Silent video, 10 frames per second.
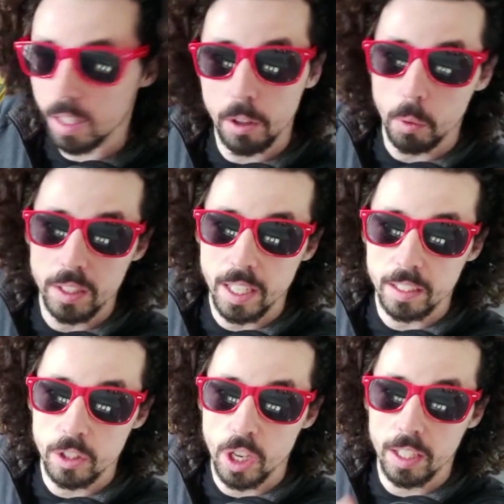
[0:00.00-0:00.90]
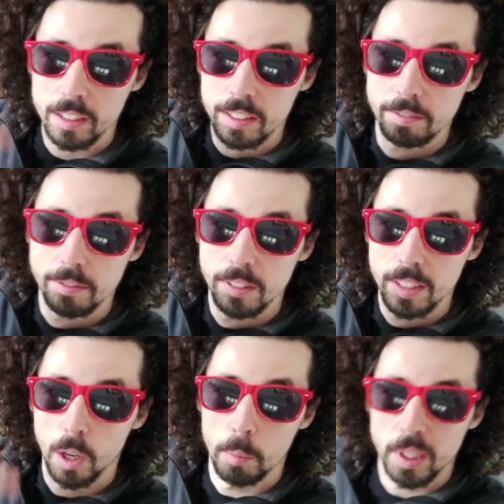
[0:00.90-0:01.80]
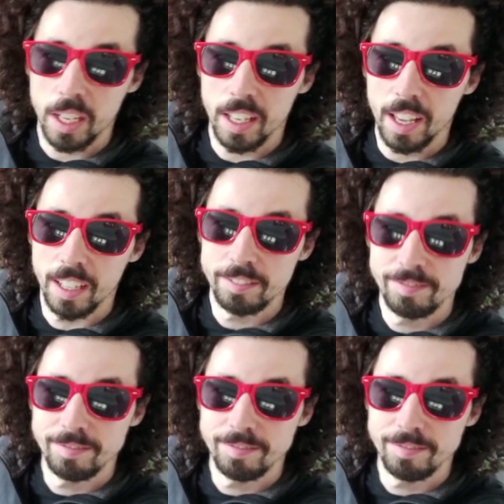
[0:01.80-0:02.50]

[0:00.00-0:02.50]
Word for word: Otherwise, heading to Jay's. Update you later.